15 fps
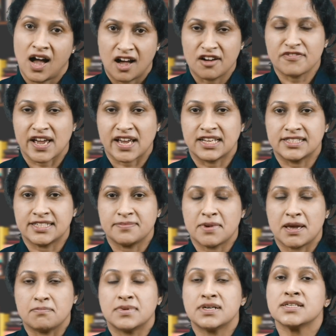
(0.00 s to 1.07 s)
Our faculty
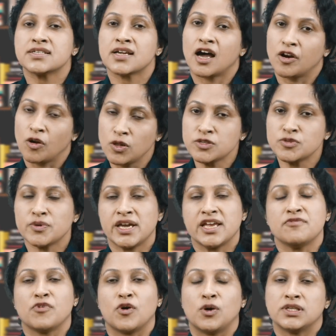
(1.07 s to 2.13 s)
members are also
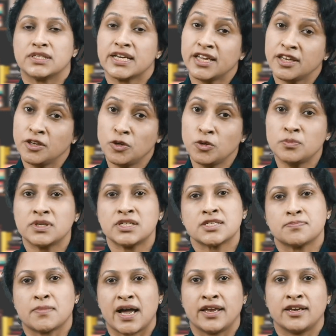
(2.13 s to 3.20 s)
involved in
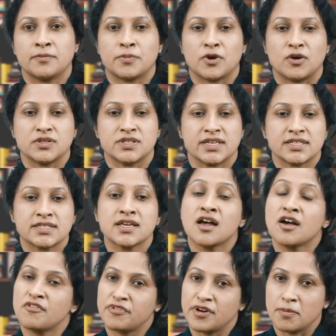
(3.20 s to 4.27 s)
numerous minor projects
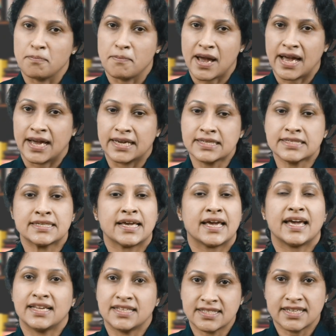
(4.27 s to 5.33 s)
from banks,
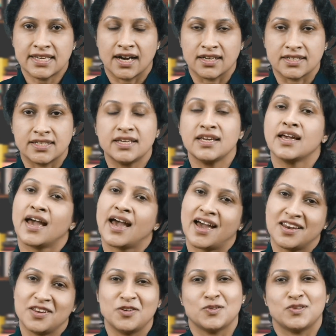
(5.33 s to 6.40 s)
NCRT
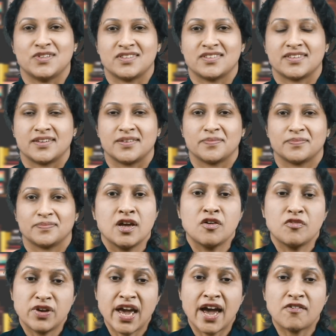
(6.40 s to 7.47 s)
and
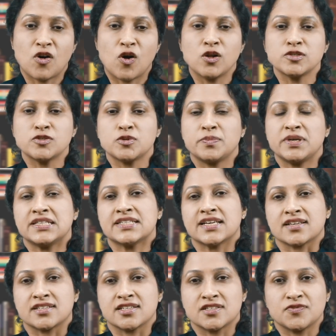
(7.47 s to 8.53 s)
UGC. We have also been
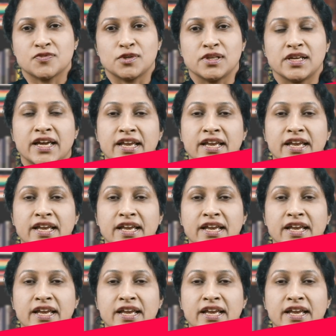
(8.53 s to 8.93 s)
successful